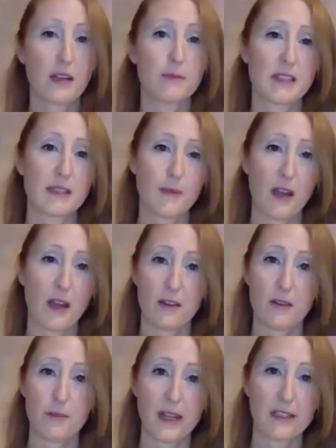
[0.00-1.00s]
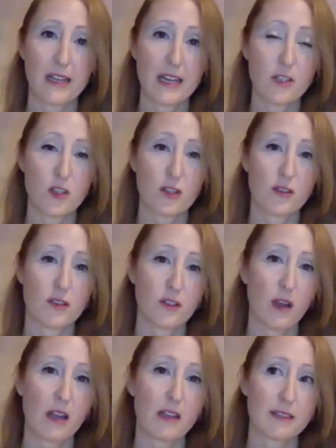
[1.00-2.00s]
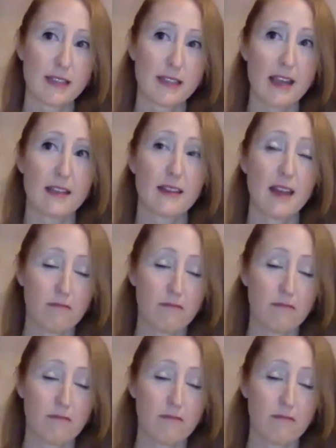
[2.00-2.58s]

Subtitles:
I'm inspired by nature. So I'd say that